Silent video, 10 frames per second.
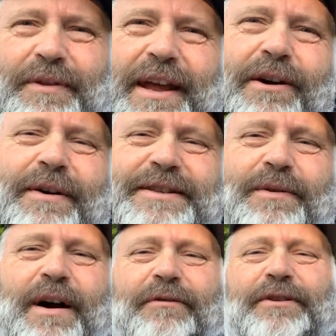they always
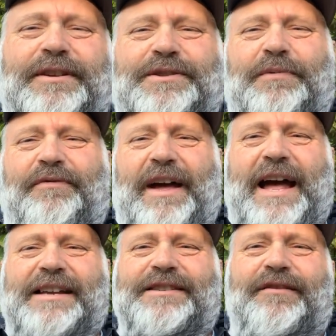go out really super
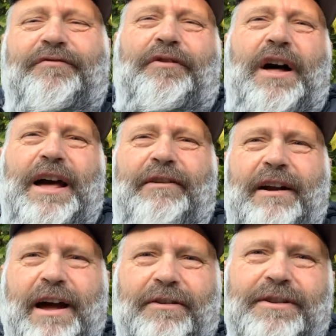fast and are flying
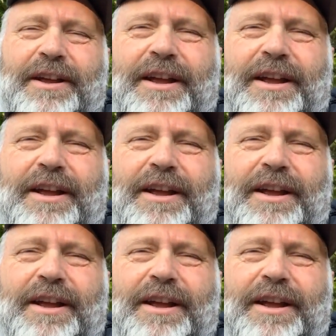around.